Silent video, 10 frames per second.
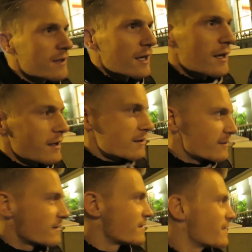Yeah
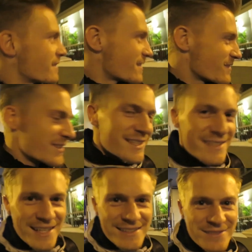
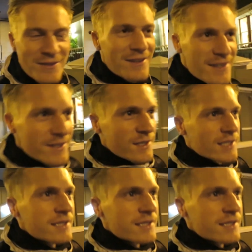day tomorrow.